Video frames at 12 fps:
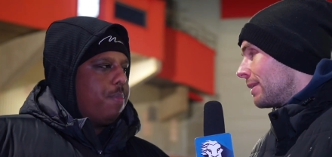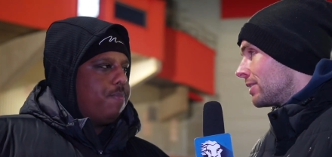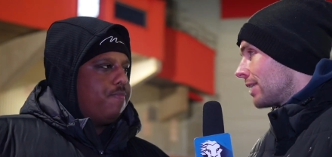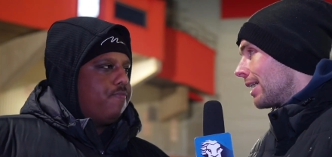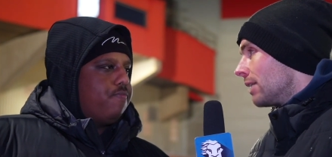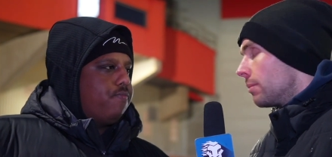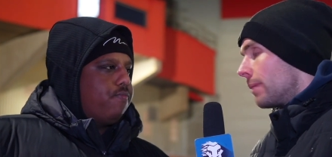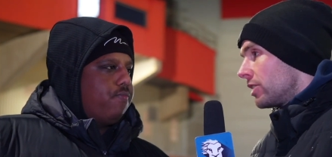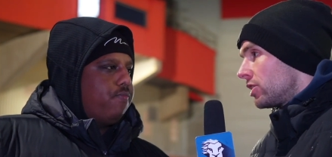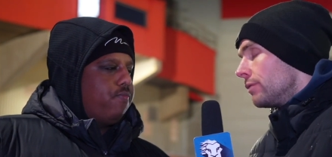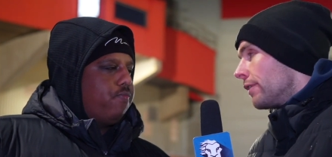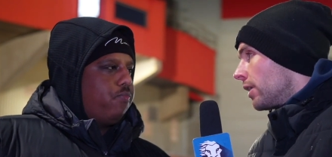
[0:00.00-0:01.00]
Speaker 1: terrible, but they
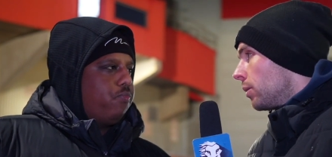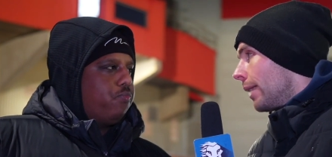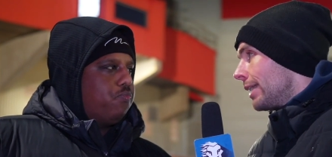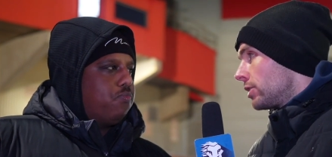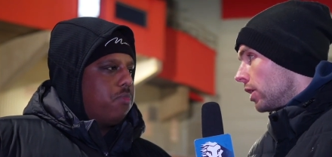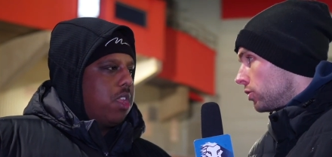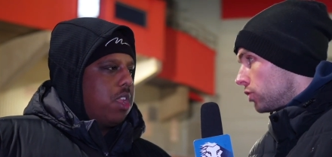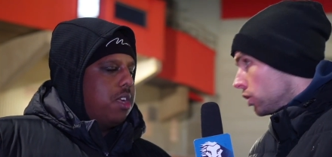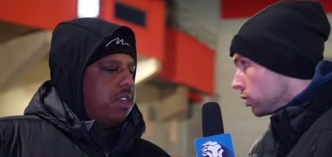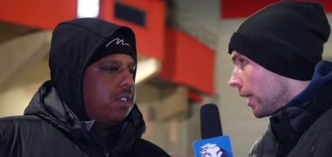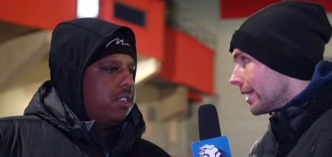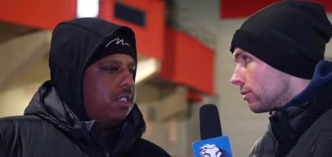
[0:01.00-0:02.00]
still find a way to, to
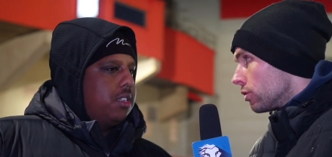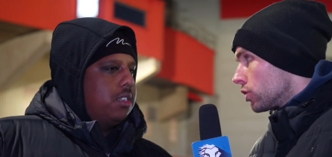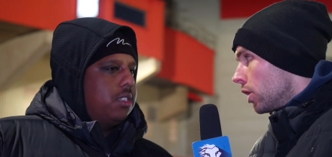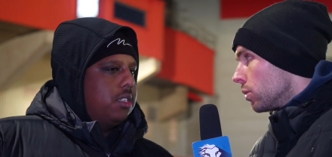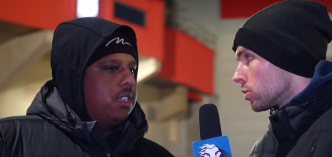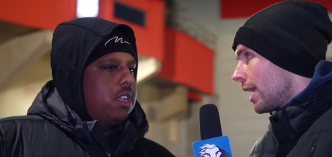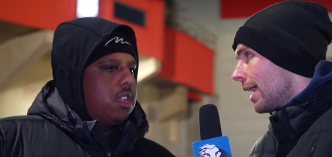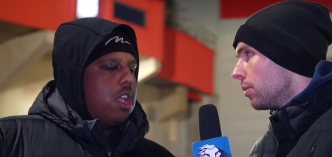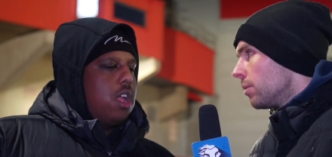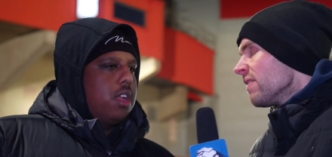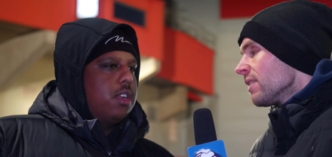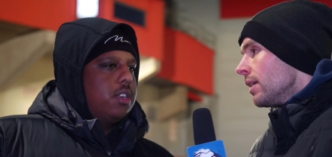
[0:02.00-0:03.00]
grind results out.
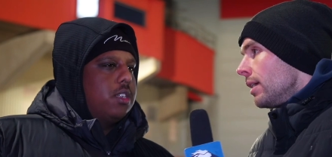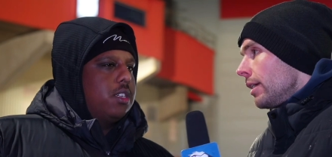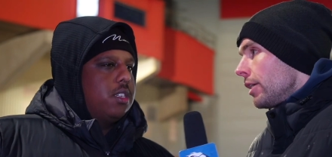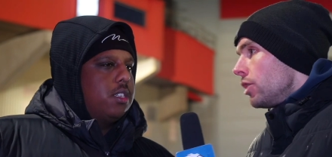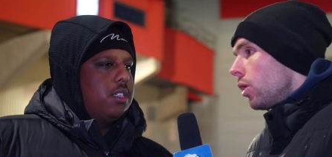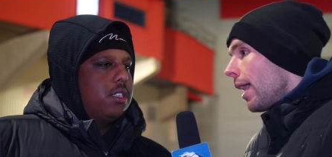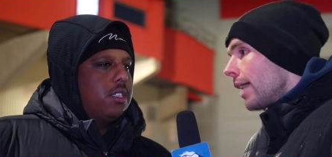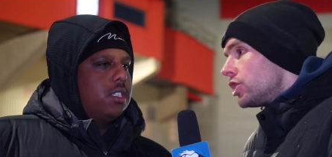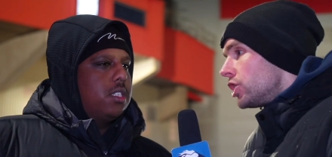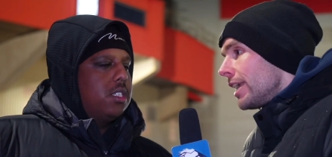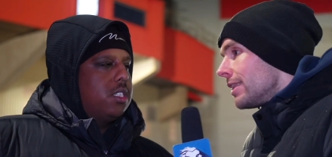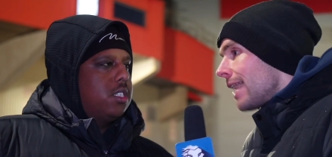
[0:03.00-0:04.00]
Yeah you're not
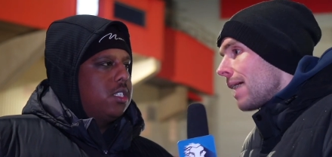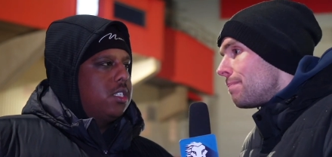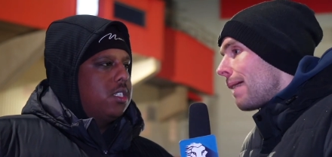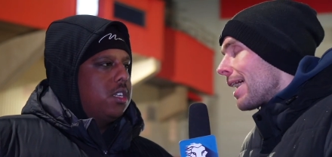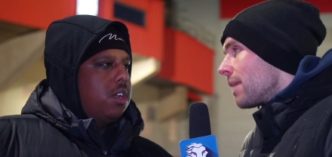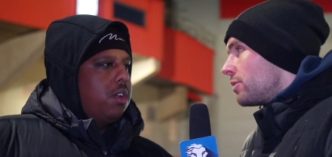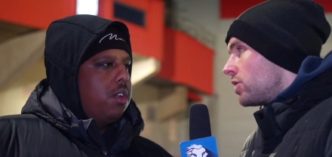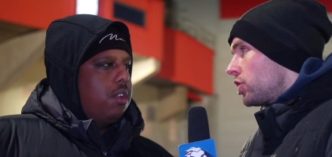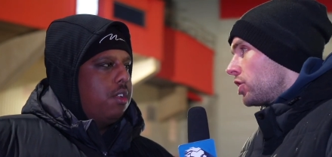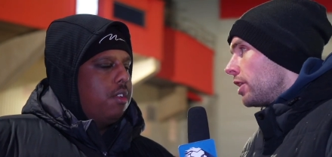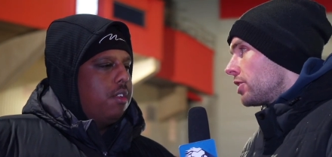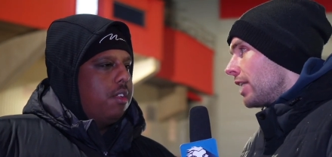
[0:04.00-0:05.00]
actually in that bad a
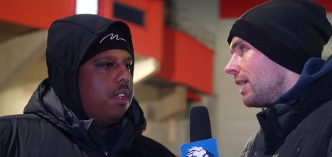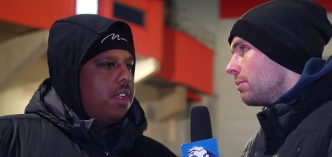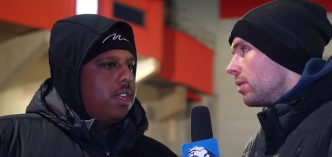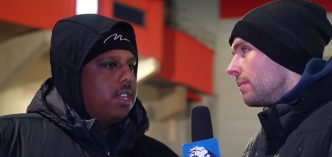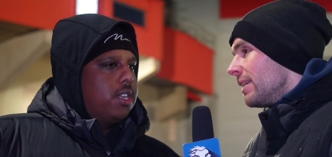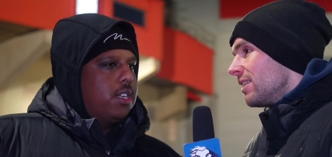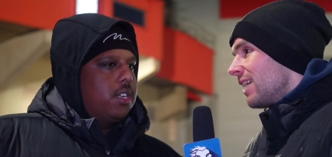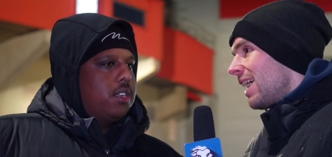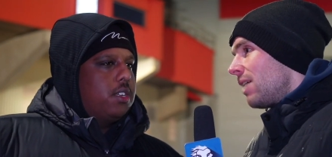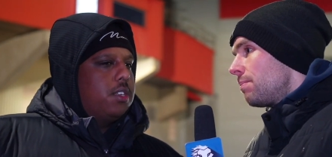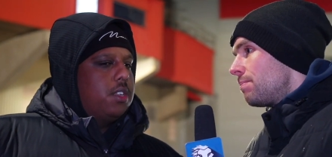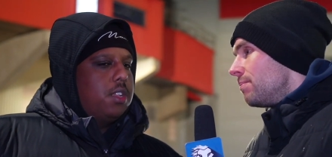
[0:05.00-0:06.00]
position in the table. I mean,
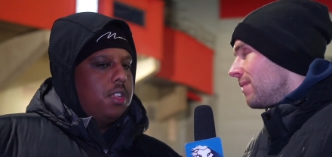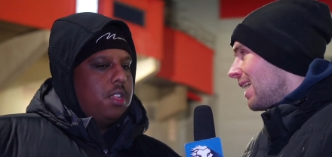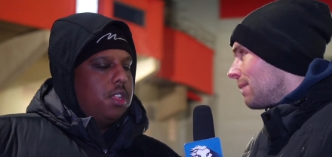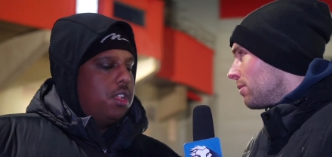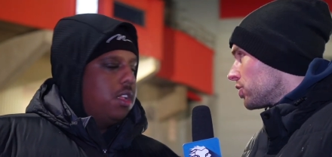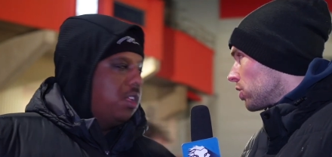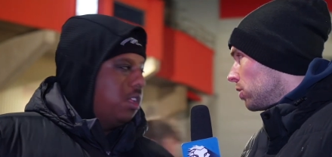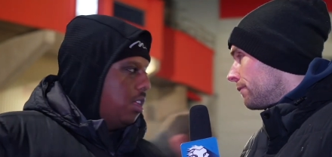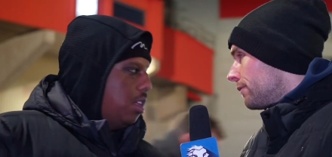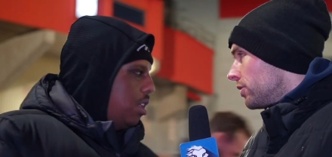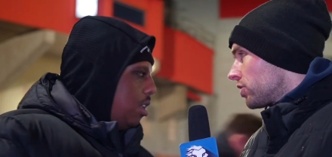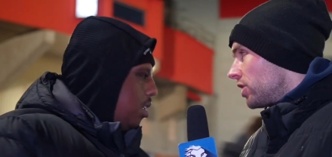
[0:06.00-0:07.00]
how
Speaker 2: how much
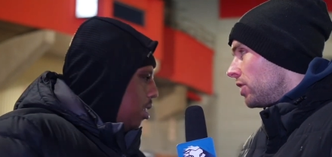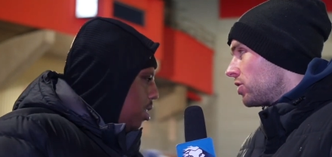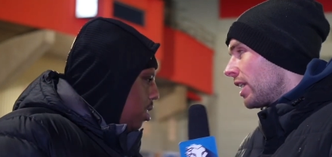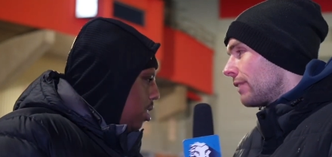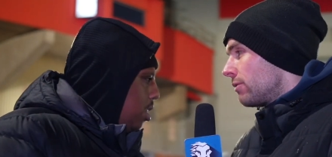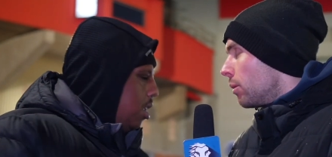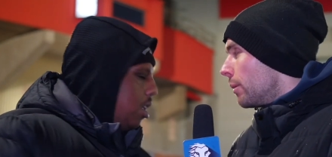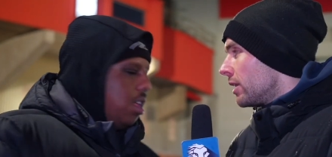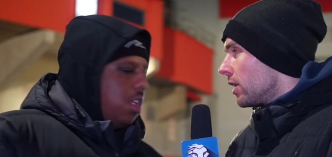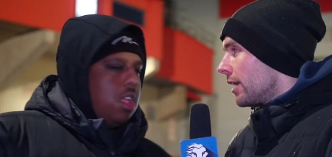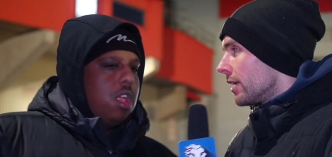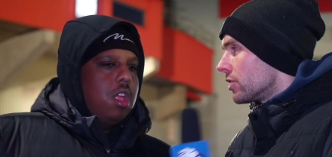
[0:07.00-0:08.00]
confidence can you take from a
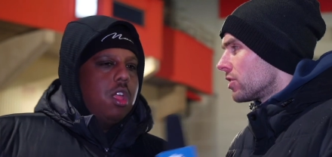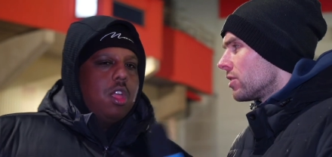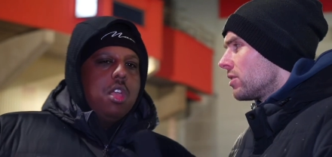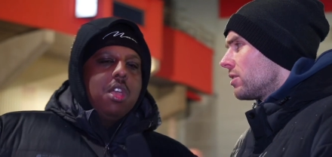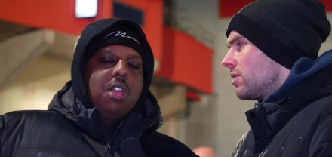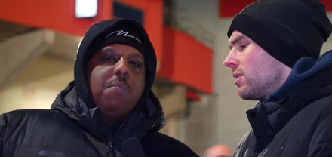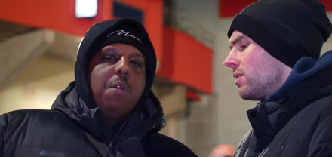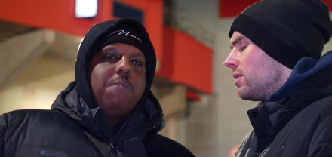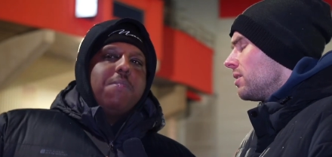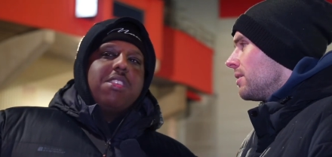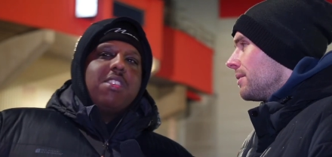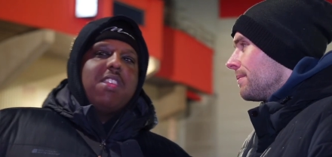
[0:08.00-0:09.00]
win like this?
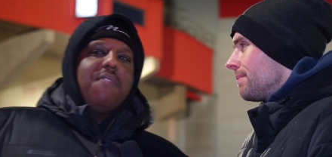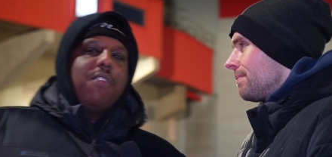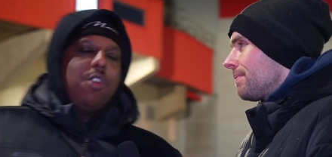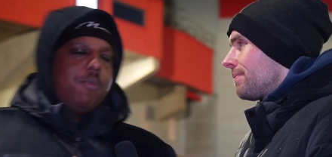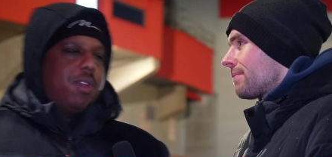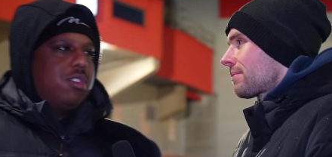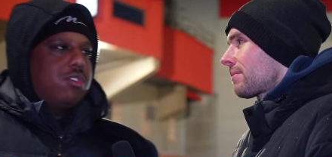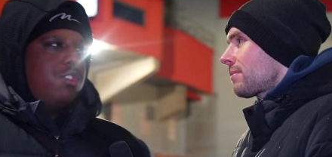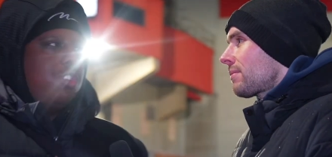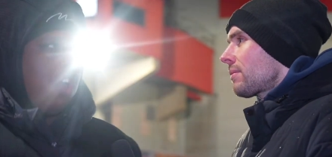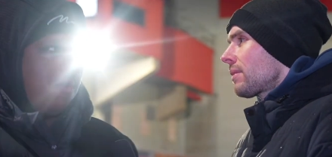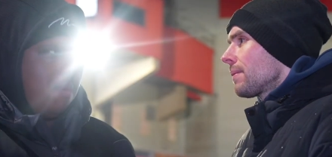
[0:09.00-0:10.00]
Problem is, it's difficult because
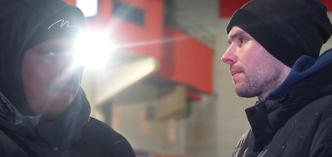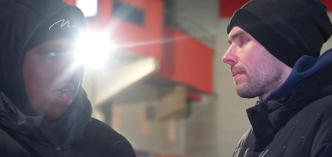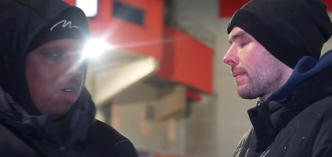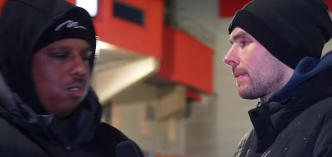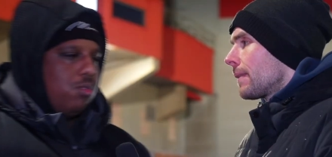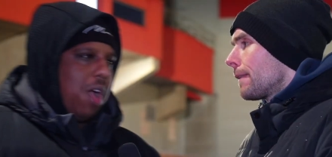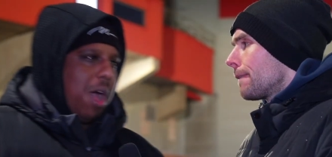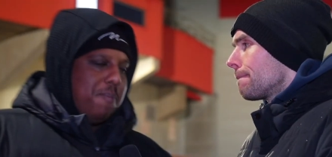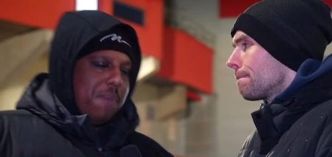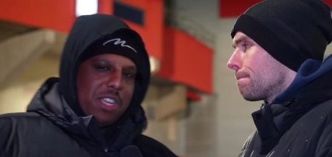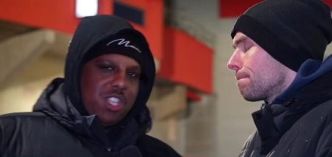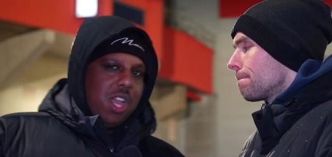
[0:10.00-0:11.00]
you have got to remember how, how
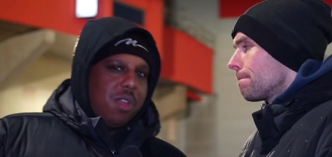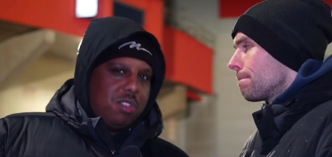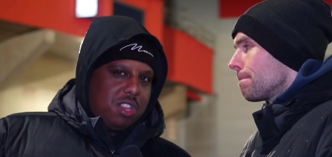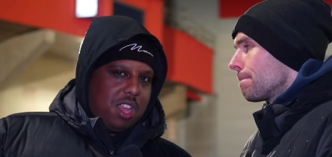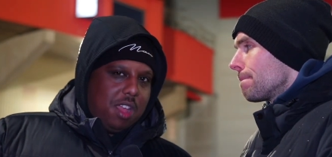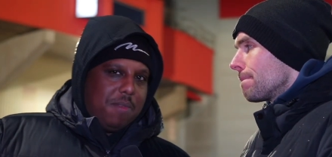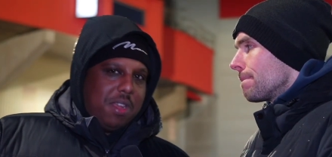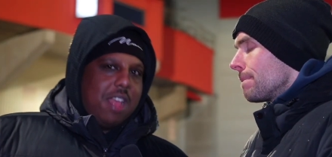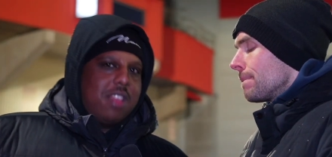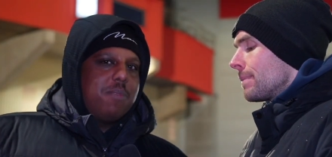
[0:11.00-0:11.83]
bad Chelsea are, man. That's the